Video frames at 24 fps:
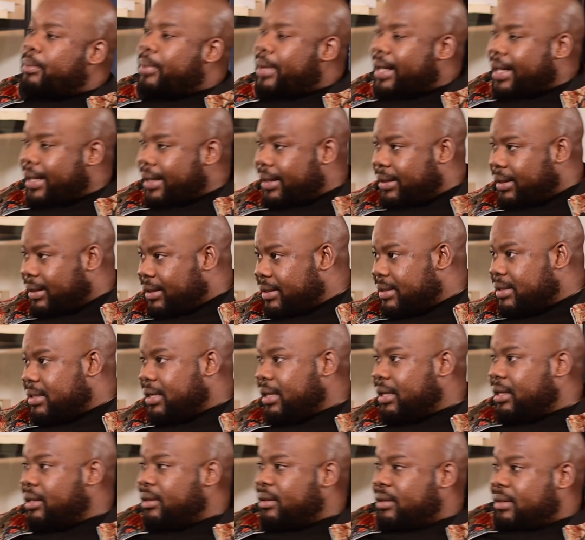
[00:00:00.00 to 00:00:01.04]
by, let's
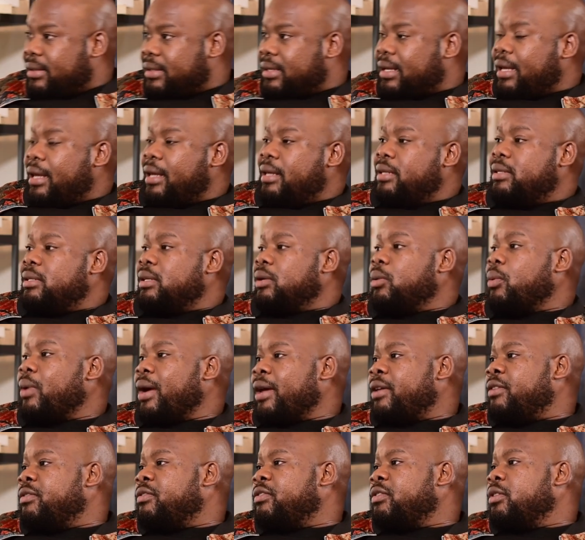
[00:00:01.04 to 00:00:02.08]
say, in this case, a
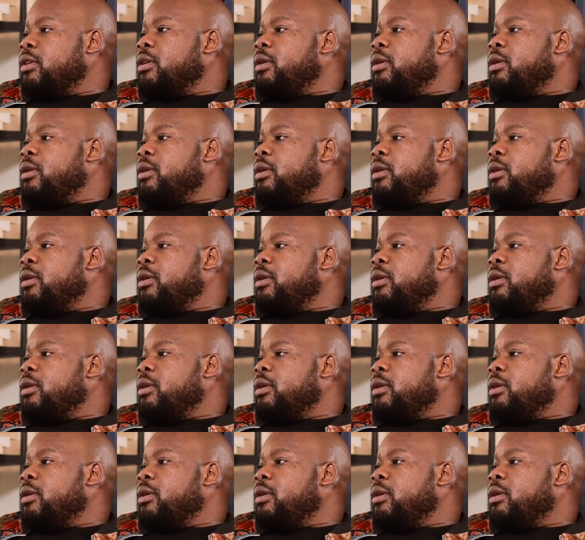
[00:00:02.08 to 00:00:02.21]
wife.